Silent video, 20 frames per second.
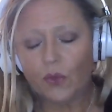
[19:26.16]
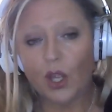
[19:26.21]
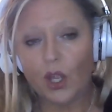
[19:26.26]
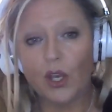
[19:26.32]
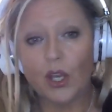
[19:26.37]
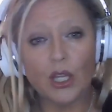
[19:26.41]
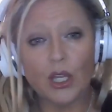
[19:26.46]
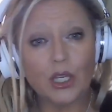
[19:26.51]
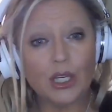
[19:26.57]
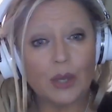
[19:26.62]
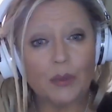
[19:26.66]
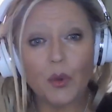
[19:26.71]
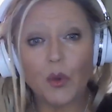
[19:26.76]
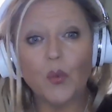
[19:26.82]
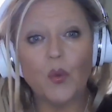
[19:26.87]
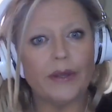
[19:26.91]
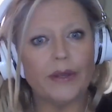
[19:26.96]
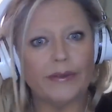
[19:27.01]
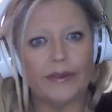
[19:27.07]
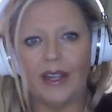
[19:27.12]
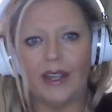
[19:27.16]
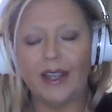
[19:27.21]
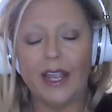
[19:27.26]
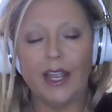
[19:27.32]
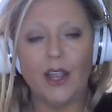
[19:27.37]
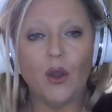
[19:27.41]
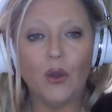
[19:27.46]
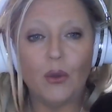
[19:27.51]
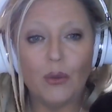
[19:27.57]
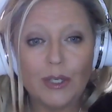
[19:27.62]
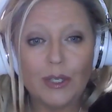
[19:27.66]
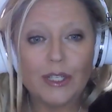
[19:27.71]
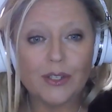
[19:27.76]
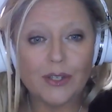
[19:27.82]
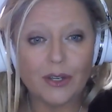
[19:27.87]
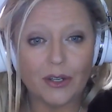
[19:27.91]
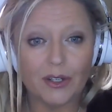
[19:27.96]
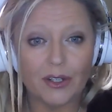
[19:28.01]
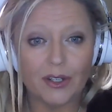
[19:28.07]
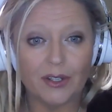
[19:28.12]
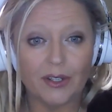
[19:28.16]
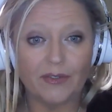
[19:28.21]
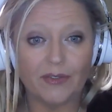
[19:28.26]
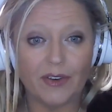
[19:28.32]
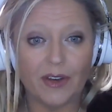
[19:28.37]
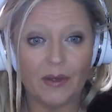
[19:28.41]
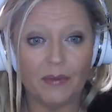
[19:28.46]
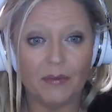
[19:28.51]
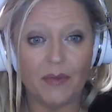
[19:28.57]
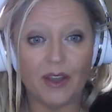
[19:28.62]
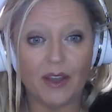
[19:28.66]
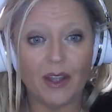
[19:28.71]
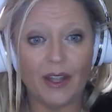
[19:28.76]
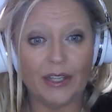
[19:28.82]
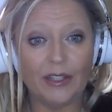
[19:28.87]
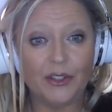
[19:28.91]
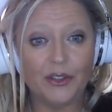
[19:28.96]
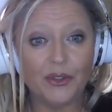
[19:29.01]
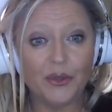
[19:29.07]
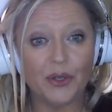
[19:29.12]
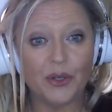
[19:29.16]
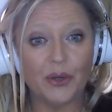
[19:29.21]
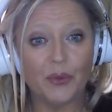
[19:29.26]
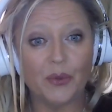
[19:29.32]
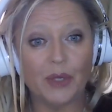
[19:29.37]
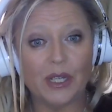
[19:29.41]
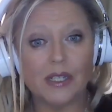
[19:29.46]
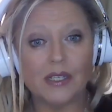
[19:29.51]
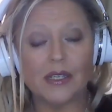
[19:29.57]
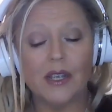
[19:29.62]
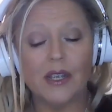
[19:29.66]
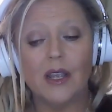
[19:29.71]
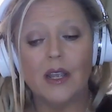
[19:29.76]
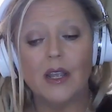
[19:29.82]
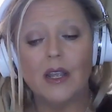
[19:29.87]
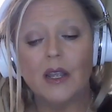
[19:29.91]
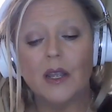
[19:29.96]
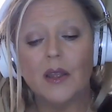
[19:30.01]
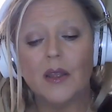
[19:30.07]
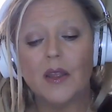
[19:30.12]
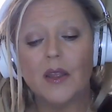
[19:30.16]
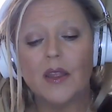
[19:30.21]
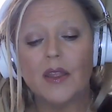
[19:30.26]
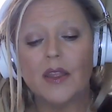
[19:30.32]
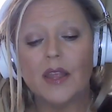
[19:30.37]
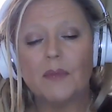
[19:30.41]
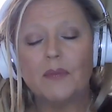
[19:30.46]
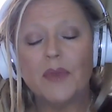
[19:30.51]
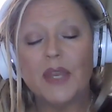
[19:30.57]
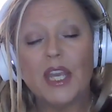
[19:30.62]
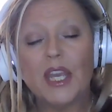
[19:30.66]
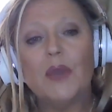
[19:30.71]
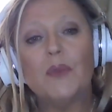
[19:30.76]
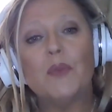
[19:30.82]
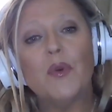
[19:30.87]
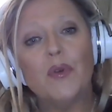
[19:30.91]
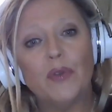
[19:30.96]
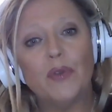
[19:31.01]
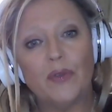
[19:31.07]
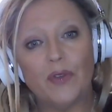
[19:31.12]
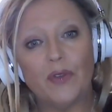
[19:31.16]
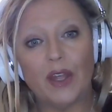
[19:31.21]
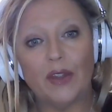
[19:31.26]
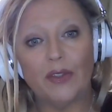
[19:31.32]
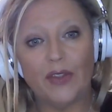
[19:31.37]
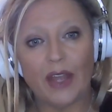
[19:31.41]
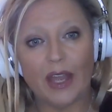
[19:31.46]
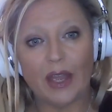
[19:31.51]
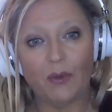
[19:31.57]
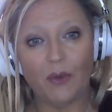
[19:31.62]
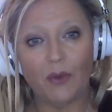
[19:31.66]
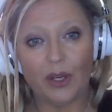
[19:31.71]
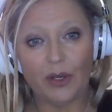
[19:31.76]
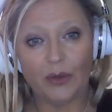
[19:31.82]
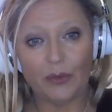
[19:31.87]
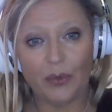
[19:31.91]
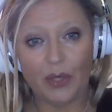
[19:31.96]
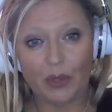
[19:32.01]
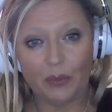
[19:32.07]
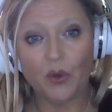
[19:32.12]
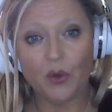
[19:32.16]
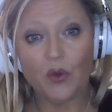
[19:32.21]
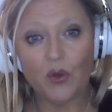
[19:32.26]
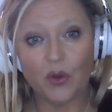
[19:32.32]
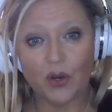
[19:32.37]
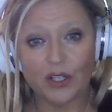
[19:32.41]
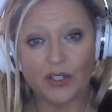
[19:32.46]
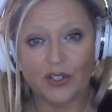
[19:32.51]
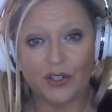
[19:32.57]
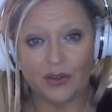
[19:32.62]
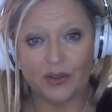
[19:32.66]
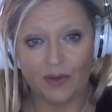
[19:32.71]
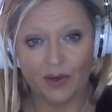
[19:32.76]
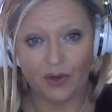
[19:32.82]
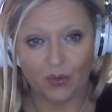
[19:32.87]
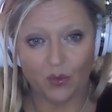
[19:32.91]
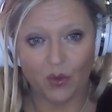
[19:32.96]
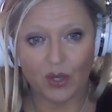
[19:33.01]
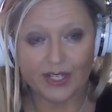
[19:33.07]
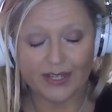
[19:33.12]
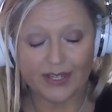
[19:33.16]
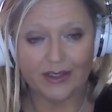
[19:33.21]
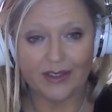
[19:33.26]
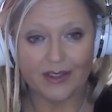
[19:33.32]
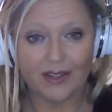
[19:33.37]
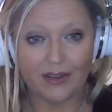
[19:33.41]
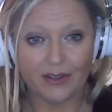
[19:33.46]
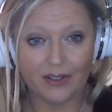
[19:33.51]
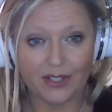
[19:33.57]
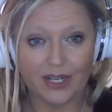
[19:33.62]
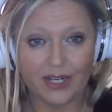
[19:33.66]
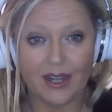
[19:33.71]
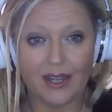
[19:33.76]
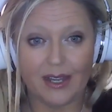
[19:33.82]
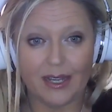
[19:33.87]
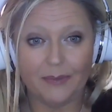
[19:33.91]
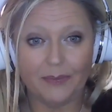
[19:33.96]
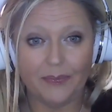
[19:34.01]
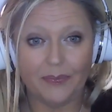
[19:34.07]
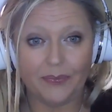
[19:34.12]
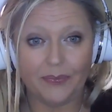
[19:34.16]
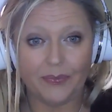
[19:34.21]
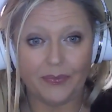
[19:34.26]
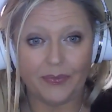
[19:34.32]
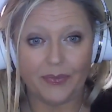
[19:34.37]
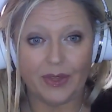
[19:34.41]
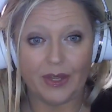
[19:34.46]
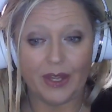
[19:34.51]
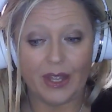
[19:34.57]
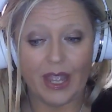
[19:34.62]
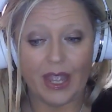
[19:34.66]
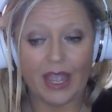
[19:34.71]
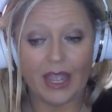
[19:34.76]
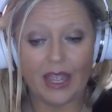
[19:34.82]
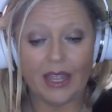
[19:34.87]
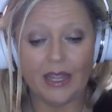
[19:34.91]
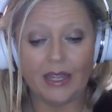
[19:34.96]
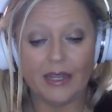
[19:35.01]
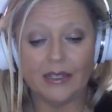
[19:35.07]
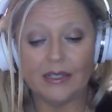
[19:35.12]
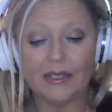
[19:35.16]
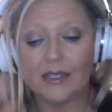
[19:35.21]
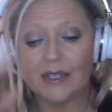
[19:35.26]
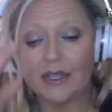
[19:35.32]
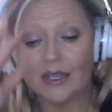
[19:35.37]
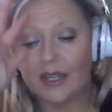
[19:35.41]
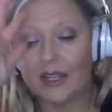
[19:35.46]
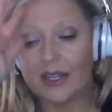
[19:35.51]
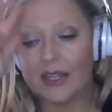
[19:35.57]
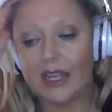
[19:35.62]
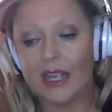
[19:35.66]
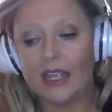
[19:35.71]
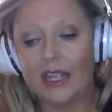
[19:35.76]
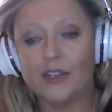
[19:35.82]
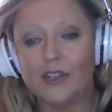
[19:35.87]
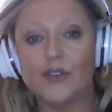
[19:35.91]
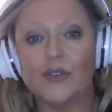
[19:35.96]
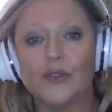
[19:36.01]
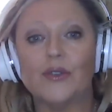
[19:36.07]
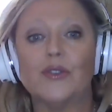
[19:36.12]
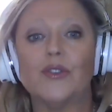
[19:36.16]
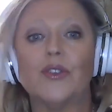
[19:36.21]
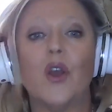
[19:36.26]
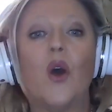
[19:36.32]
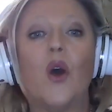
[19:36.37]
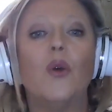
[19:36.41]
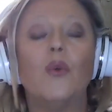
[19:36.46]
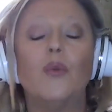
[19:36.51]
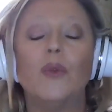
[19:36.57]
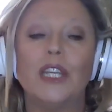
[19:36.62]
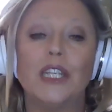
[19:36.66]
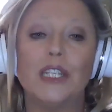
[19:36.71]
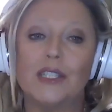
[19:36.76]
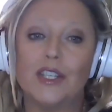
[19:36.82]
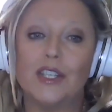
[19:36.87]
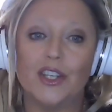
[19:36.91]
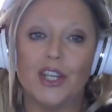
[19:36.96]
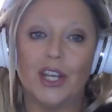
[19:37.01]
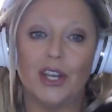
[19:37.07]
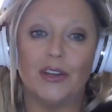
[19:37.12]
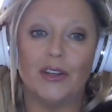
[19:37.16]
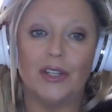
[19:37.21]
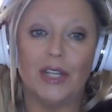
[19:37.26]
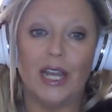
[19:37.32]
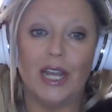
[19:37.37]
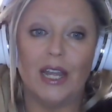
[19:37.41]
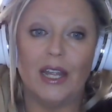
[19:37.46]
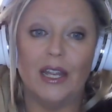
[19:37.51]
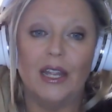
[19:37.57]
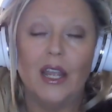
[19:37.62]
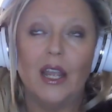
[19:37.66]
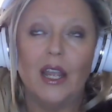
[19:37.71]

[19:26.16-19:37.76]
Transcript: the number one thing I always heard from behind the door was that people felt that when people crossed over, it wasn't their time. And the angels always shared that